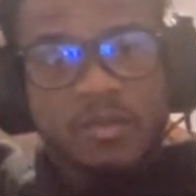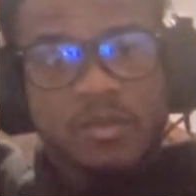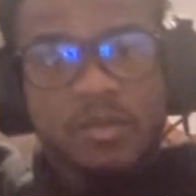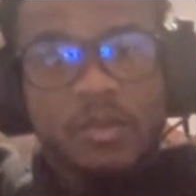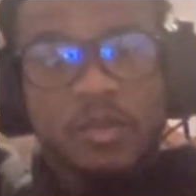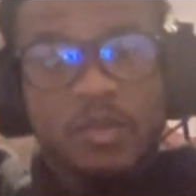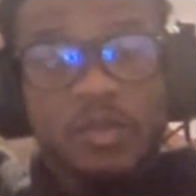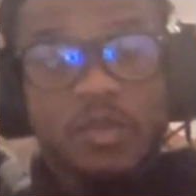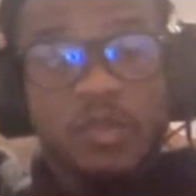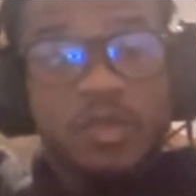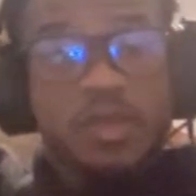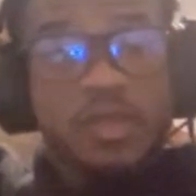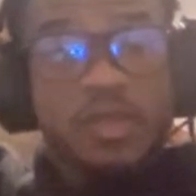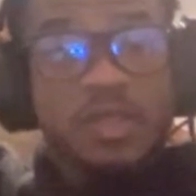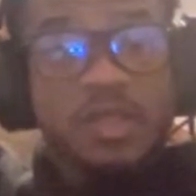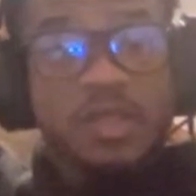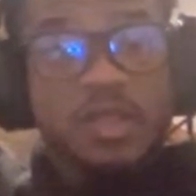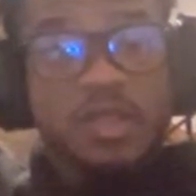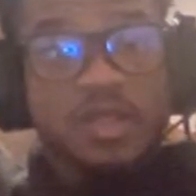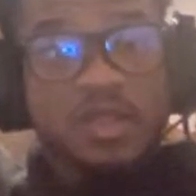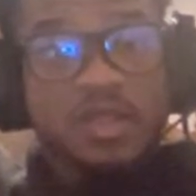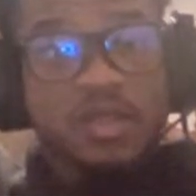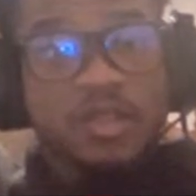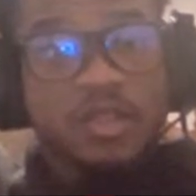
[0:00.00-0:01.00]
Dude, the
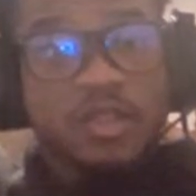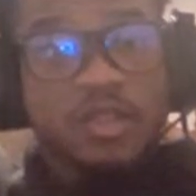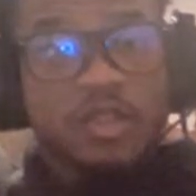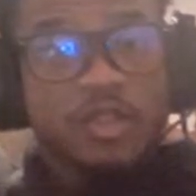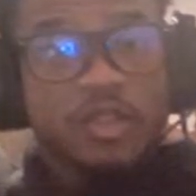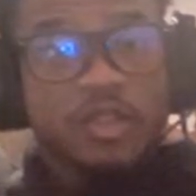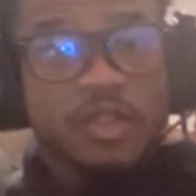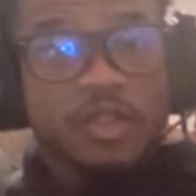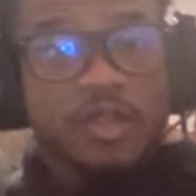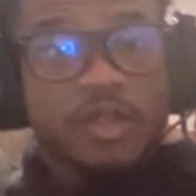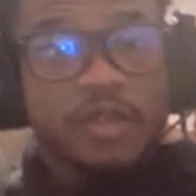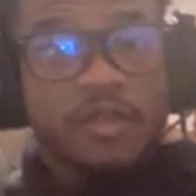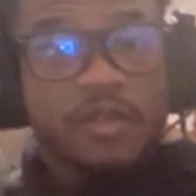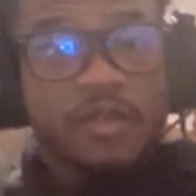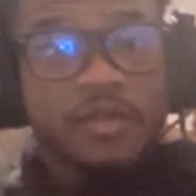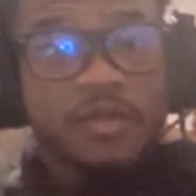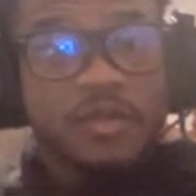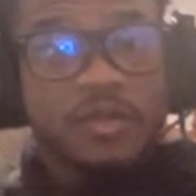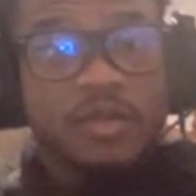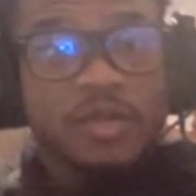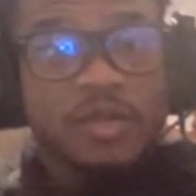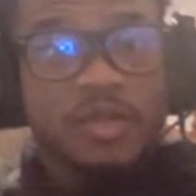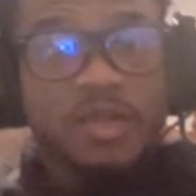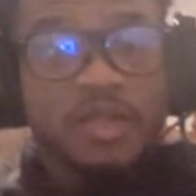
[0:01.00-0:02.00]
Suns trade for
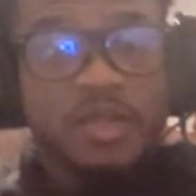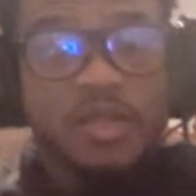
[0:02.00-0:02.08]
Brandon